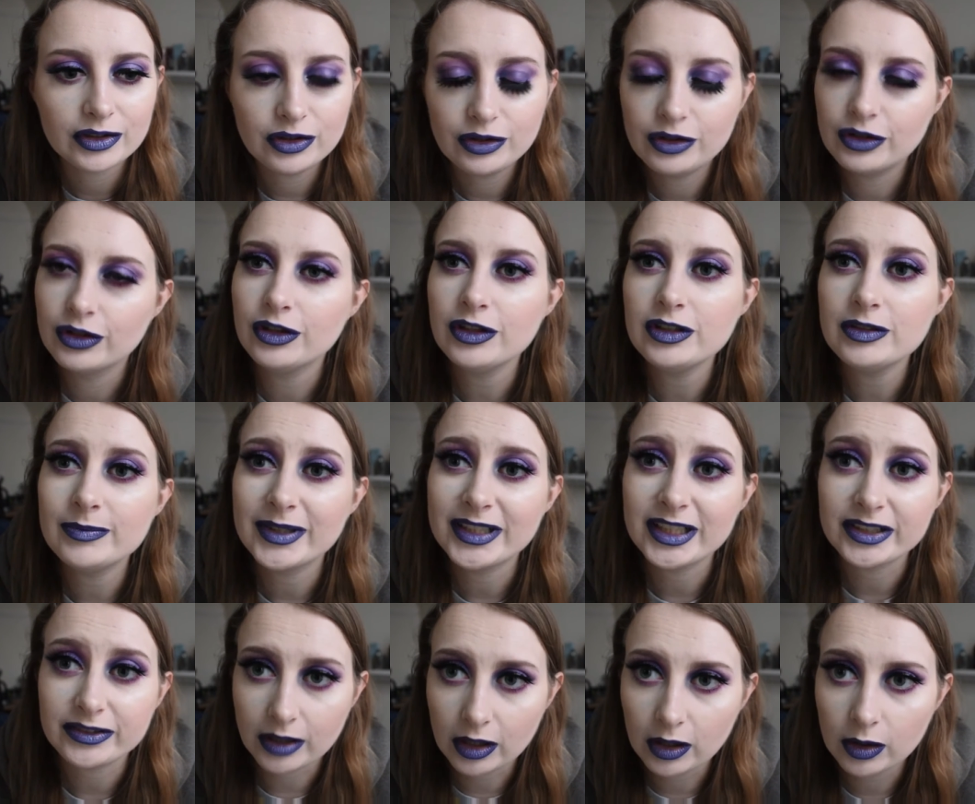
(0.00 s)
good
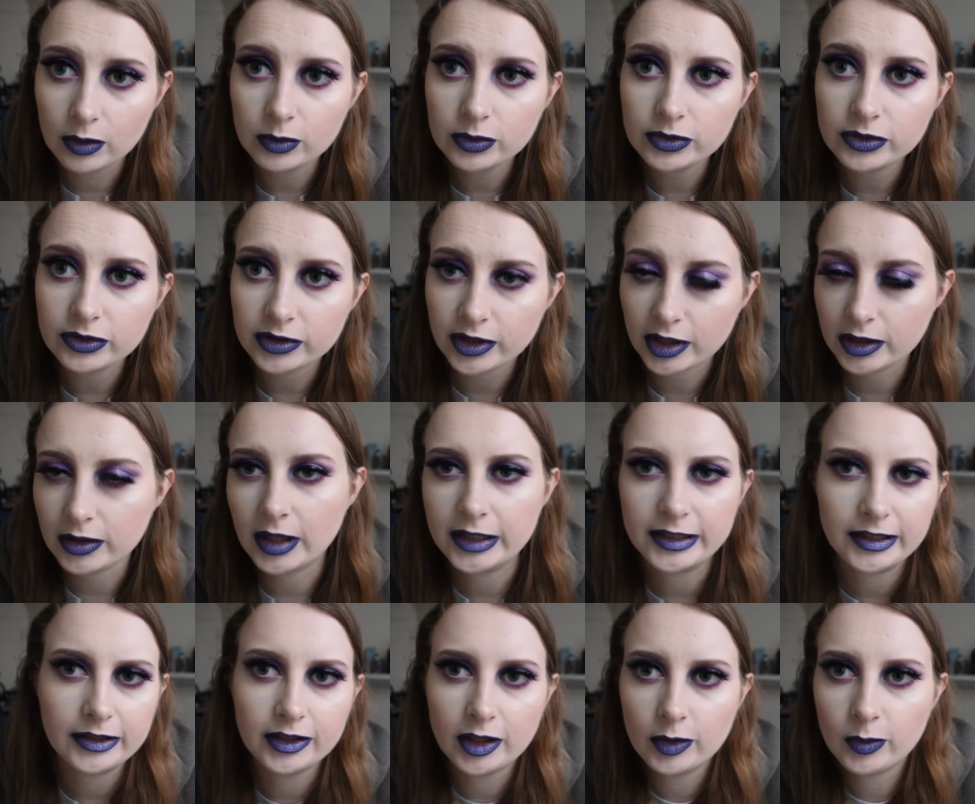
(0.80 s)
but it's old so
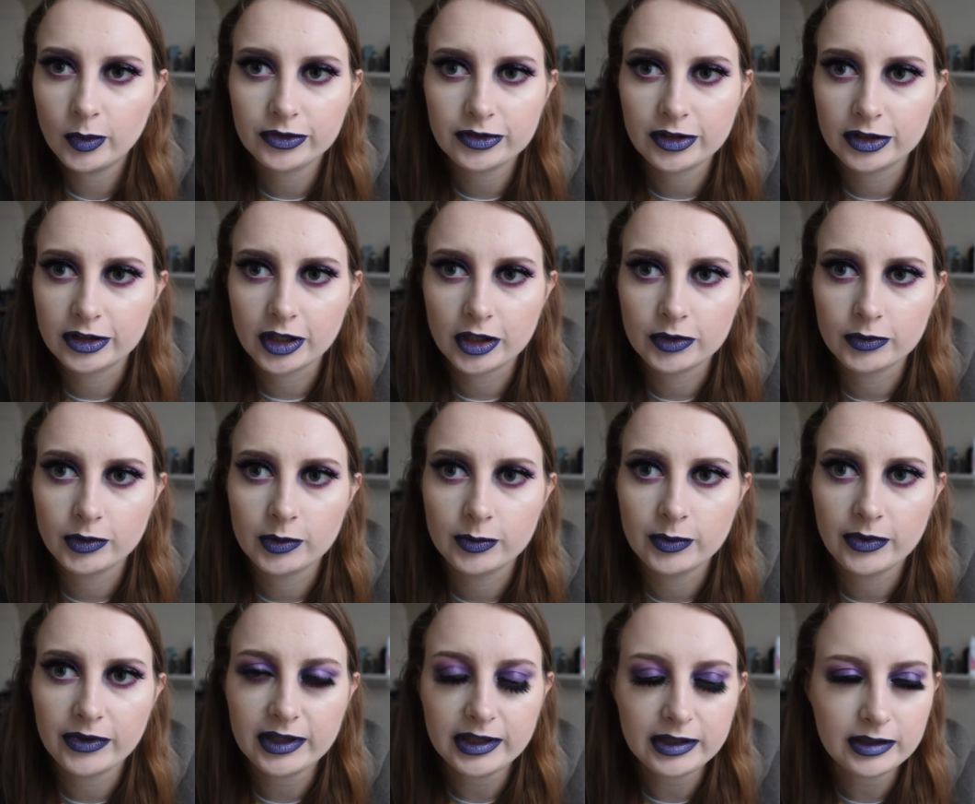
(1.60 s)
I don't know what's going to go
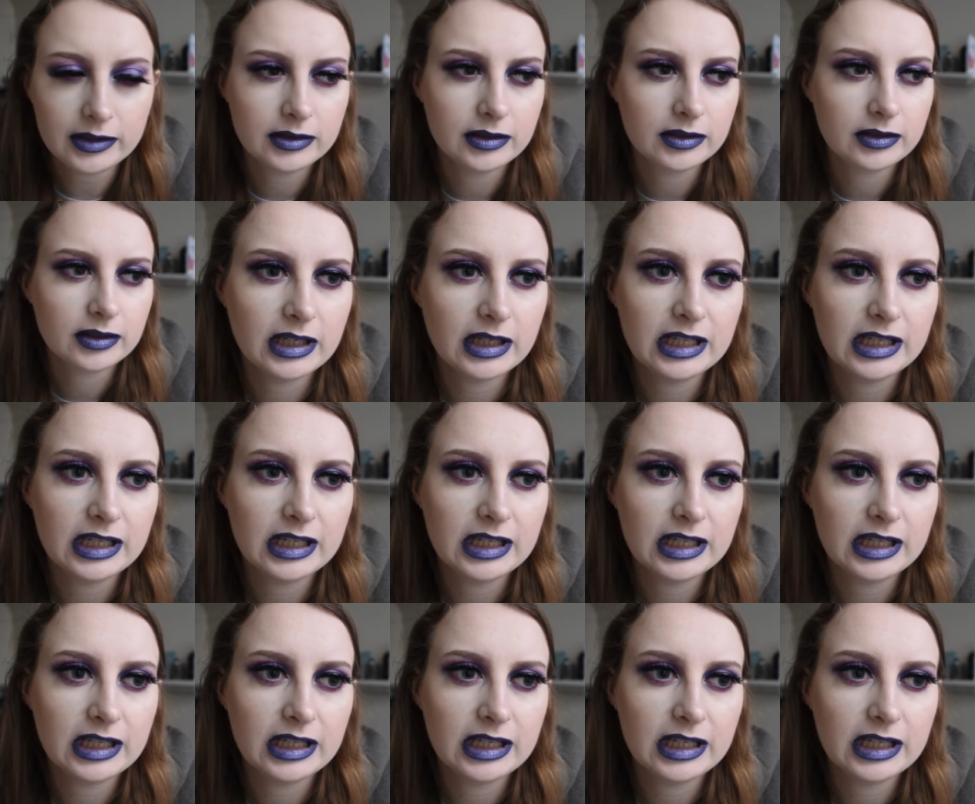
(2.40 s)
wrong with it.